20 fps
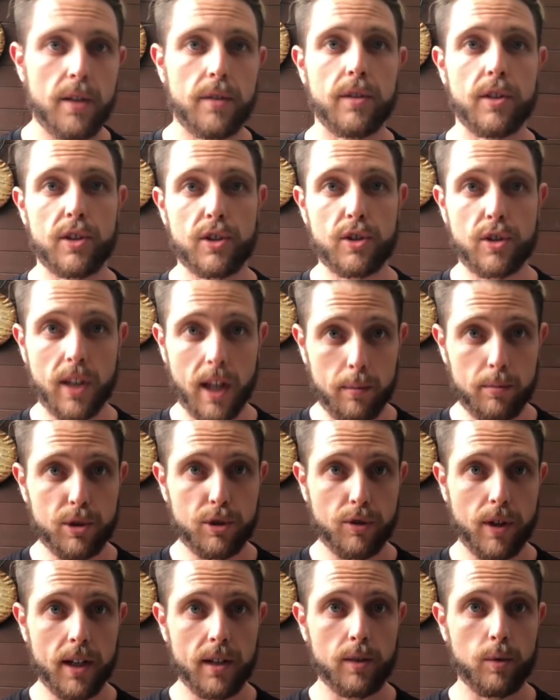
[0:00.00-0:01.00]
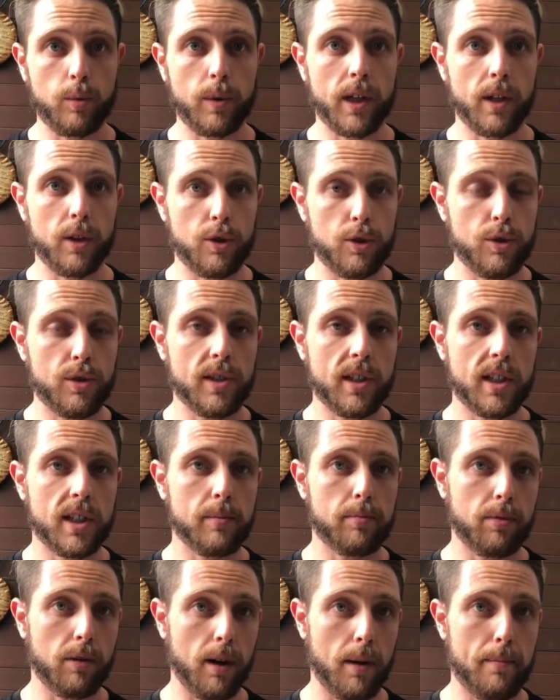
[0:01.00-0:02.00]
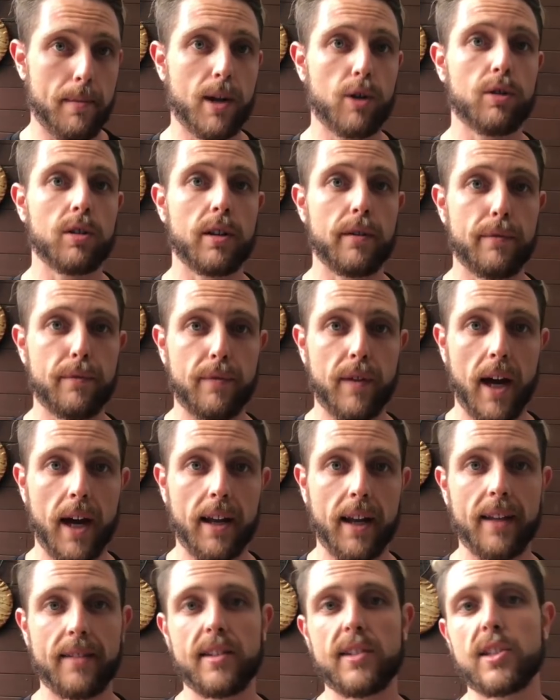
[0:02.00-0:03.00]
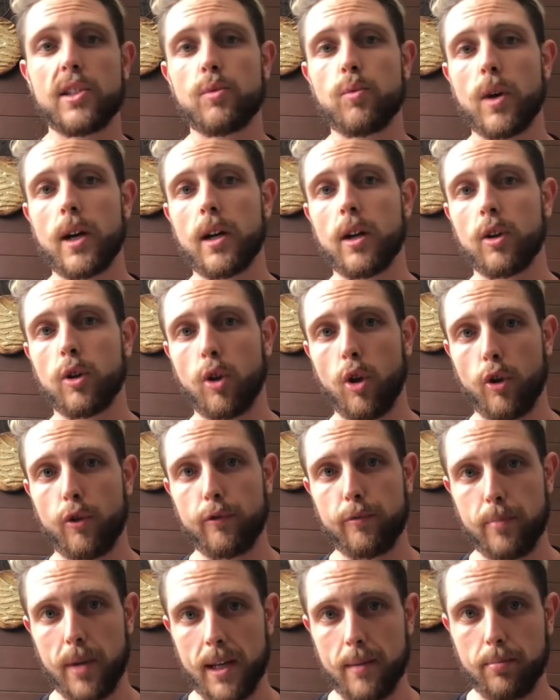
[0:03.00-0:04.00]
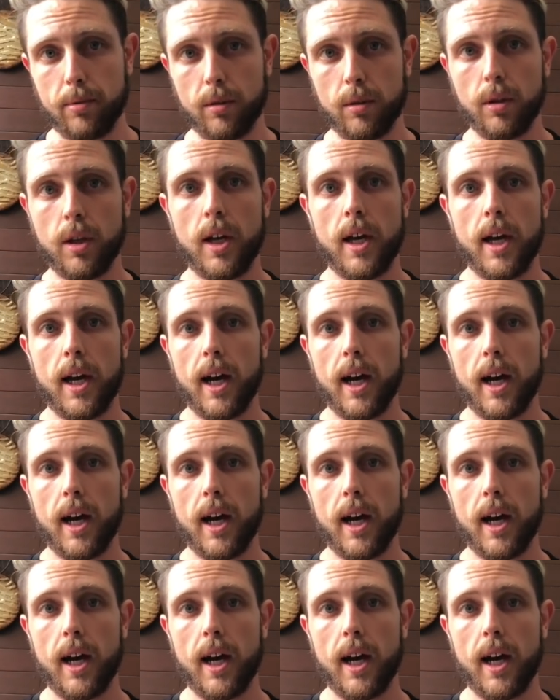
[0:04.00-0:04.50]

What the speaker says: the substrate that we are using is primarily fat. And this is where a lot of people